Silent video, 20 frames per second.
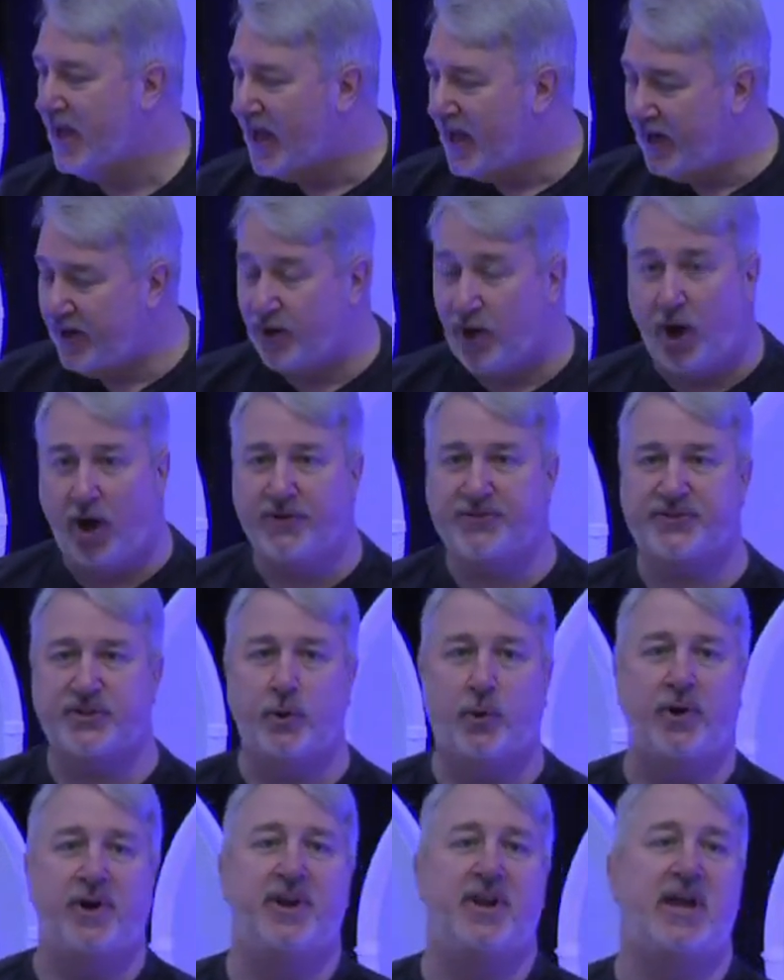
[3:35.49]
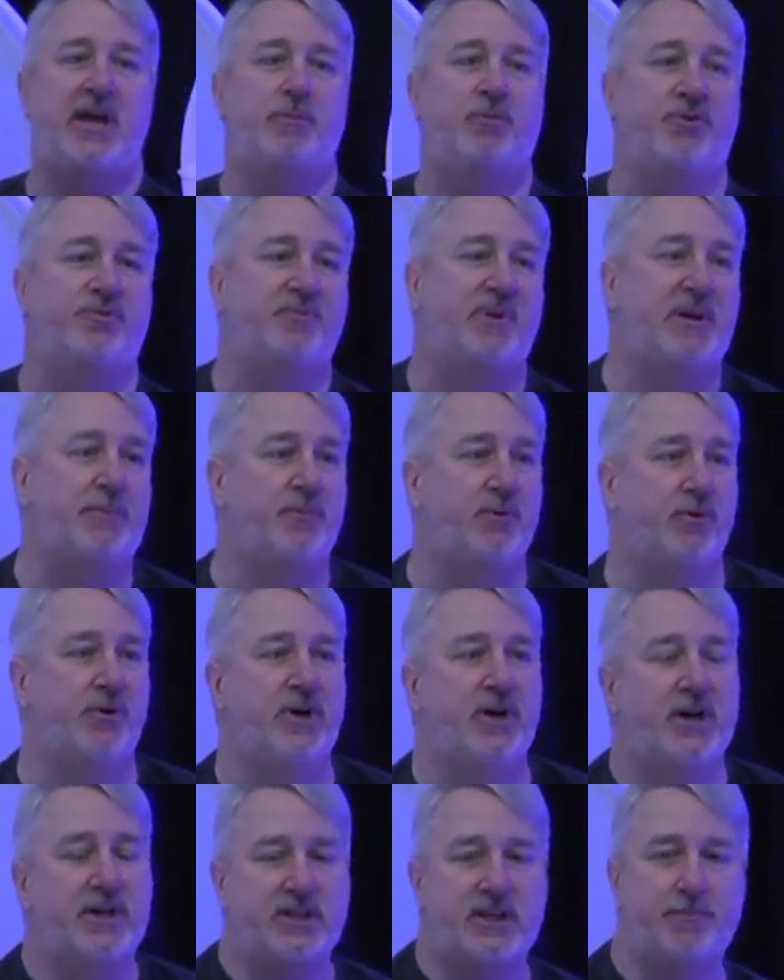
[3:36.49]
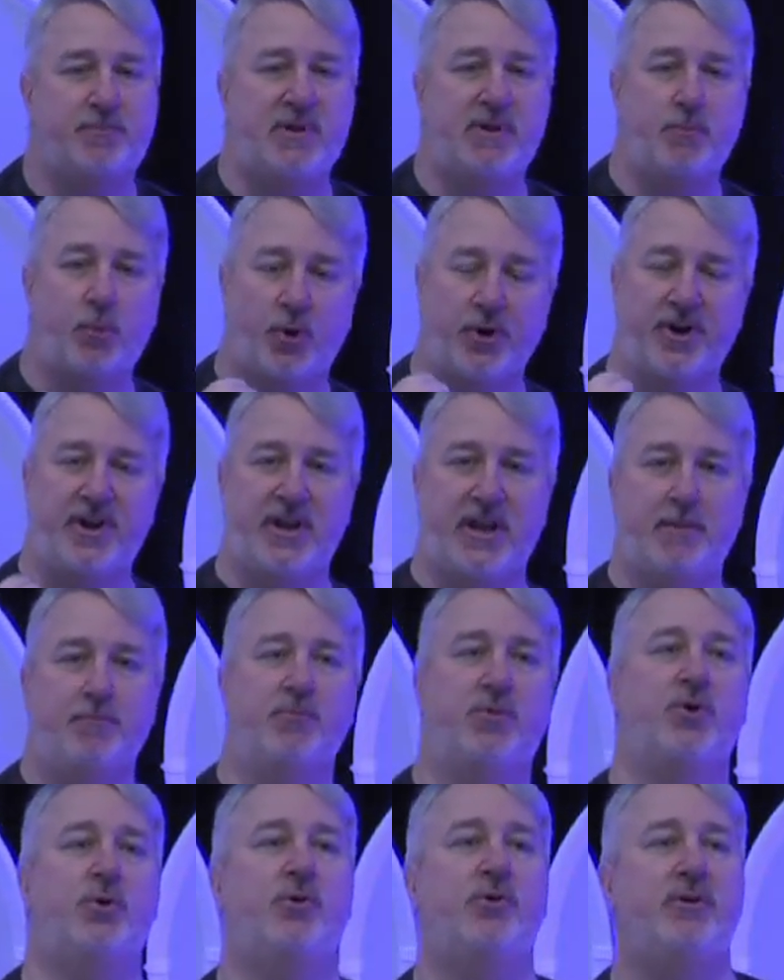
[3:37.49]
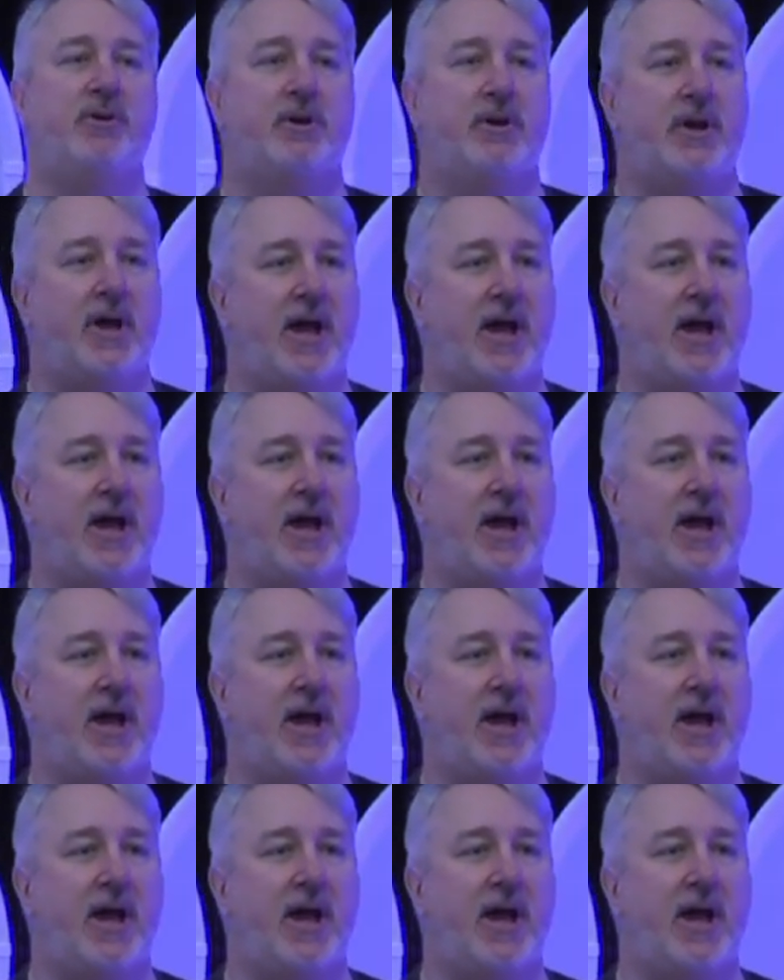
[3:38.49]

And it also enables people to be more nimble